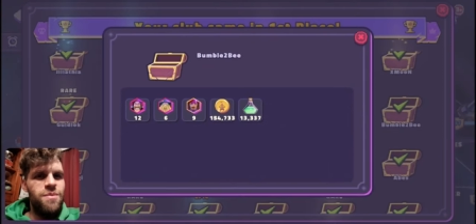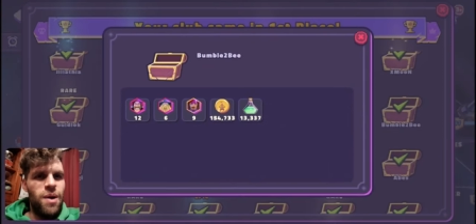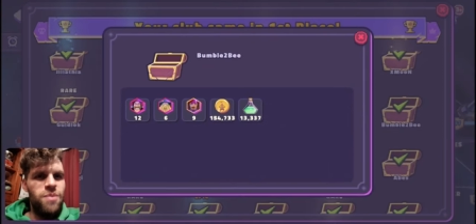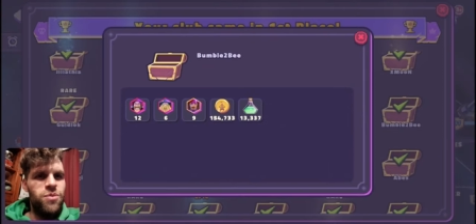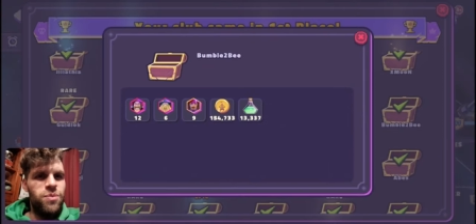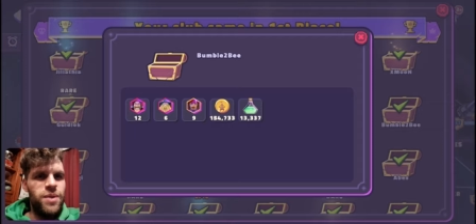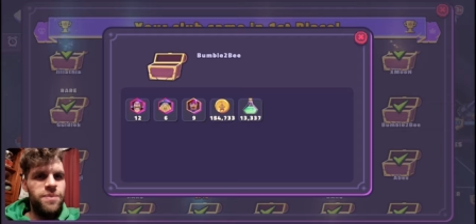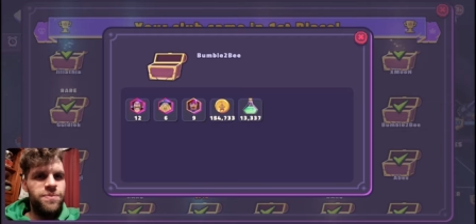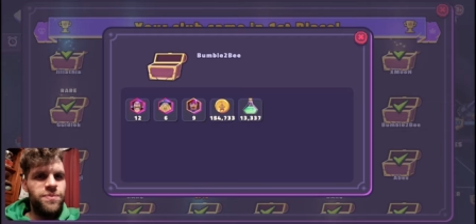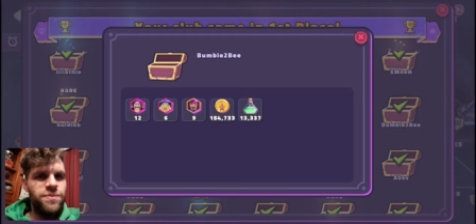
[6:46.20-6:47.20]
Bumblebee,
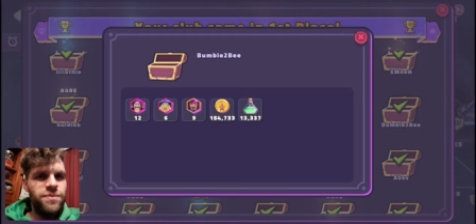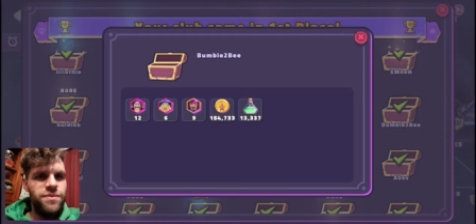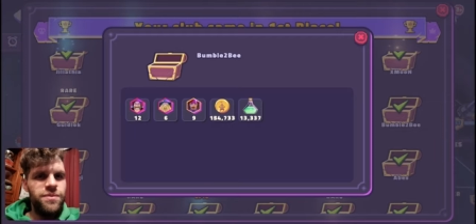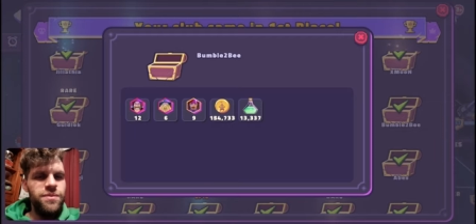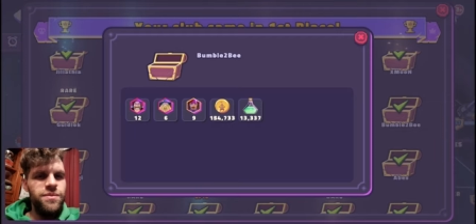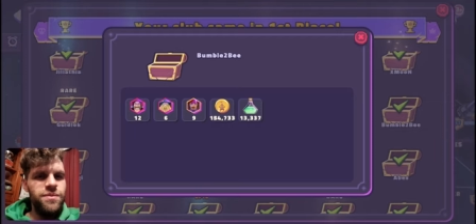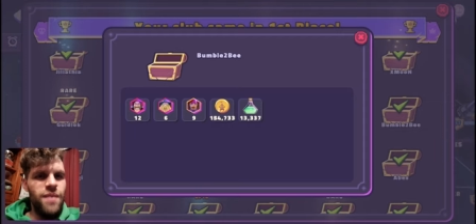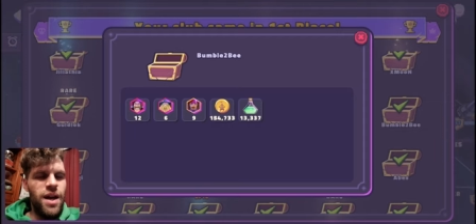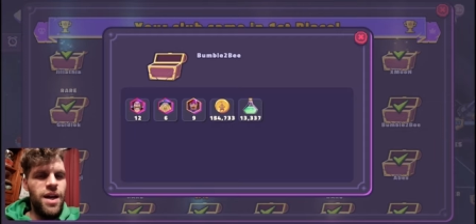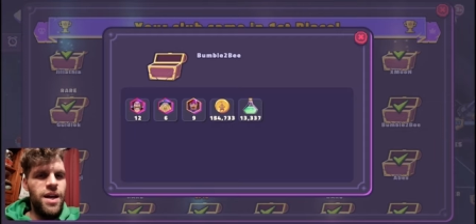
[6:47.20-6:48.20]

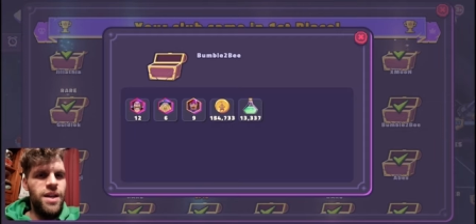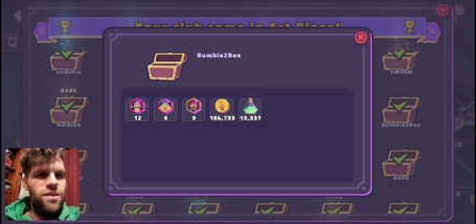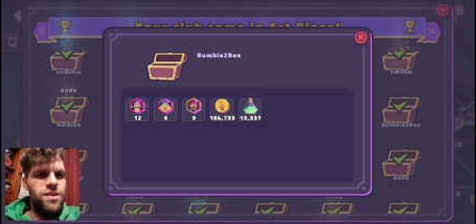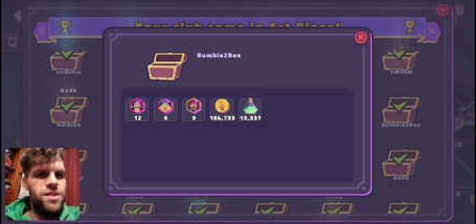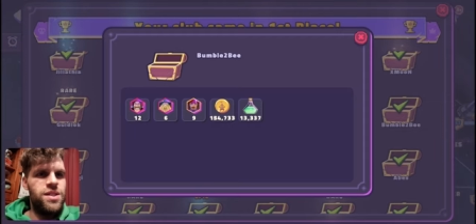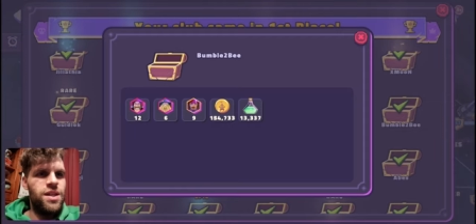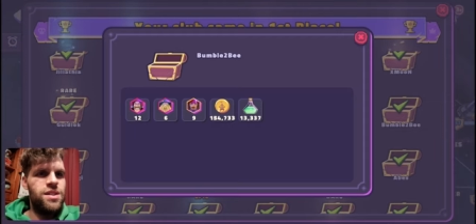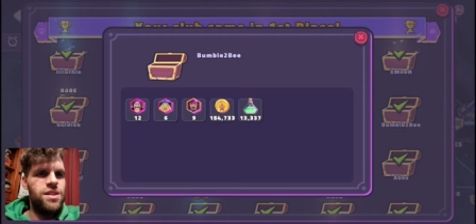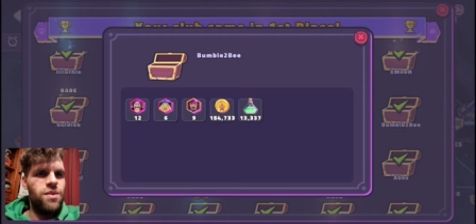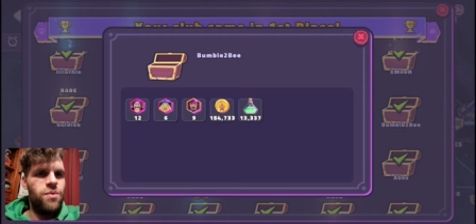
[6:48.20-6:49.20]
uh, he got six
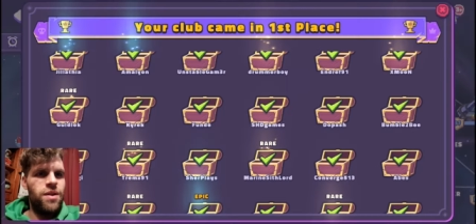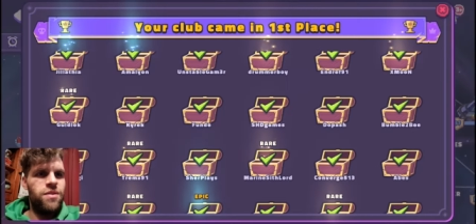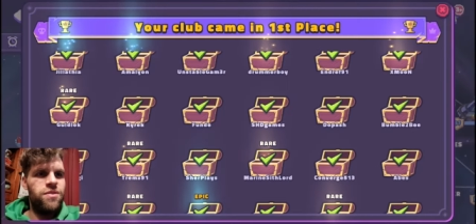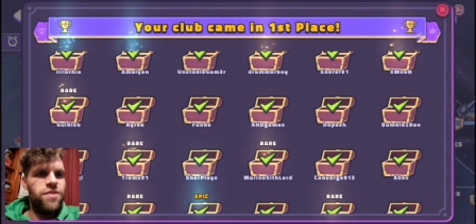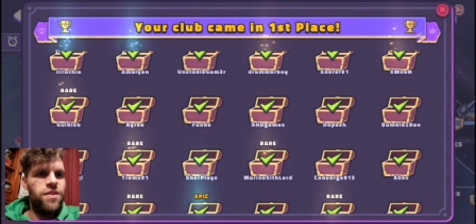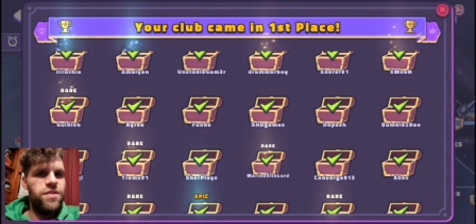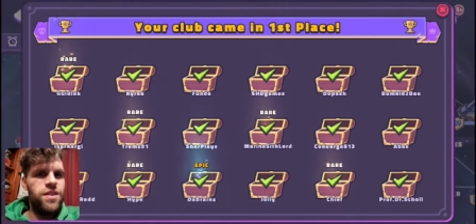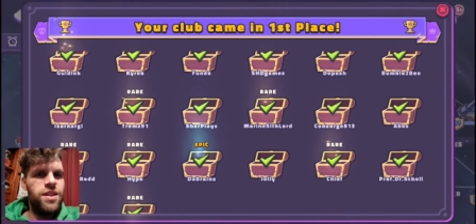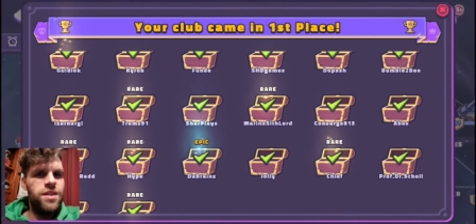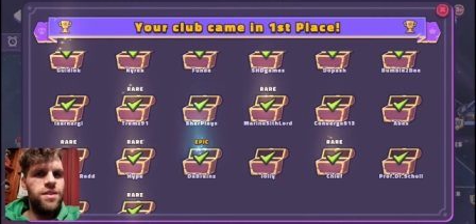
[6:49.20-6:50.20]
and then
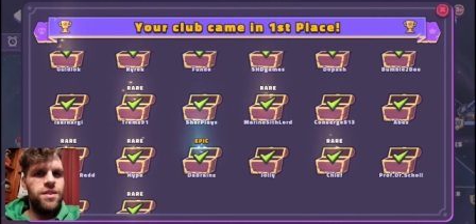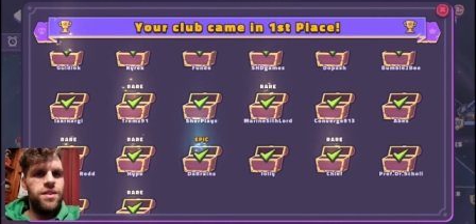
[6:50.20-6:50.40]
150.